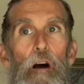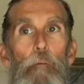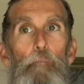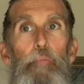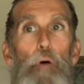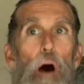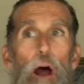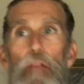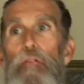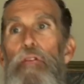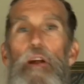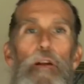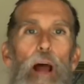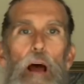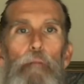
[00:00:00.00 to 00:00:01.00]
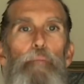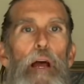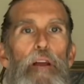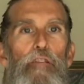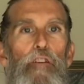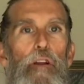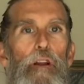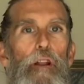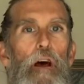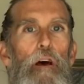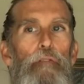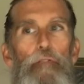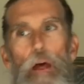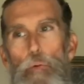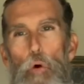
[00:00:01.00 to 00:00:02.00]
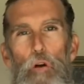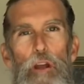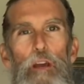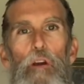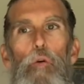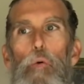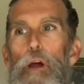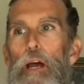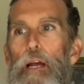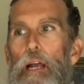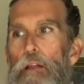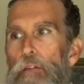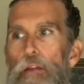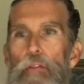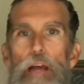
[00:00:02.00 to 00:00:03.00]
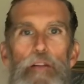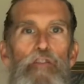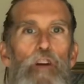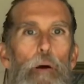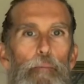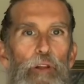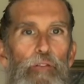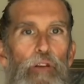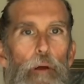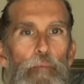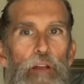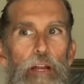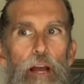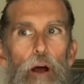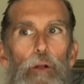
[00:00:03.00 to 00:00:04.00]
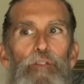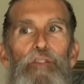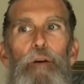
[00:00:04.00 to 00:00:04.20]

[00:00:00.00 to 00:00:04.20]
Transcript: But they're not patient enough. They want it quick, and then they jump to something else.